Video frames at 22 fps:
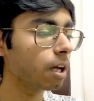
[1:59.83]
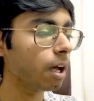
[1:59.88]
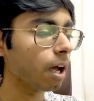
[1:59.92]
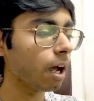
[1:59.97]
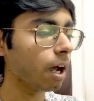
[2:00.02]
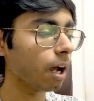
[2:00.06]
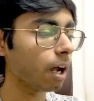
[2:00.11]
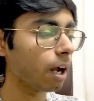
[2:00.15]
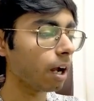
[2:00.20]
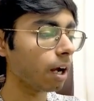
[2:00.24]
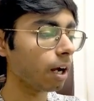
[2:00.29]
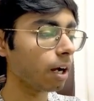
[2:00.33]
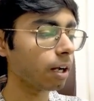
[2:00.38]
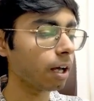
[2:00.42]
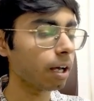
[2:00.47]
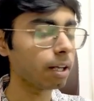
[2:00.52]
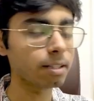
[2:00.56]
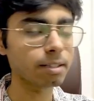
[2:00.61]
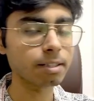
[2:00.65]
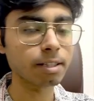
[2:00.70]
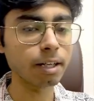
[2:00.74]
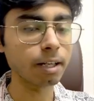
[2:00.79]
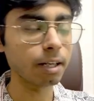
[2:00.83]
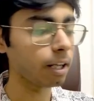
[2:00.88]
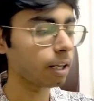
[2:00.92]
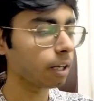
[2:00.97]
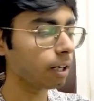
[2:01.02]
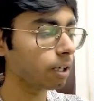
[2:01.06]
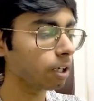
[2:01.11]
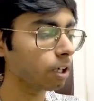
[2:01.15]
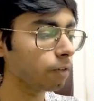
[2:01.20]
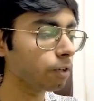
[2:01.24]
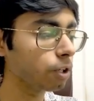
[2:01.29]
and I'll say take
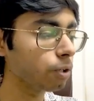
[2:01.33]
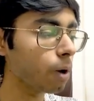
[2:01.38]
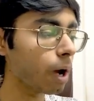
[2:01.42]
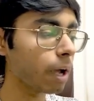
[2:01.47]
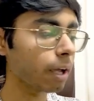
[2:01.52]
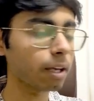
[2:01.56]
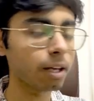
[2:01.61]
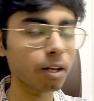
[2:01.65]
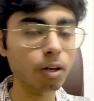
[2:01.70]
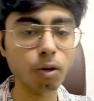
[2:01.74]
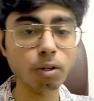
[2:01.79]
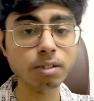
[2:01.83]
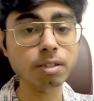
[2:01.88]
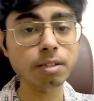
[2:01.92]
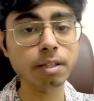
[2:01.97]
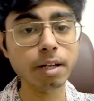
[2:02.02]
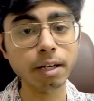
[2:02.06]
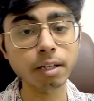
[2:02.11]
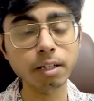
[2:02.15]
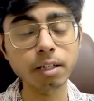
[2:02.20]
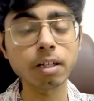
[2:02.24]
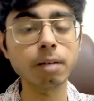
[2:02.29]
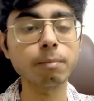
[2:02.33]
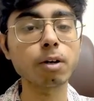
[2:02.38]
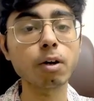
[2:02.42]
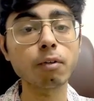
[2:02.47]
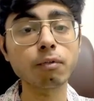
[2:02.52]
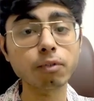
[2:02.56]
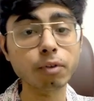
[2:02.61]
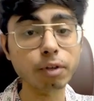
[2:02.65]
interview. I can also select the number of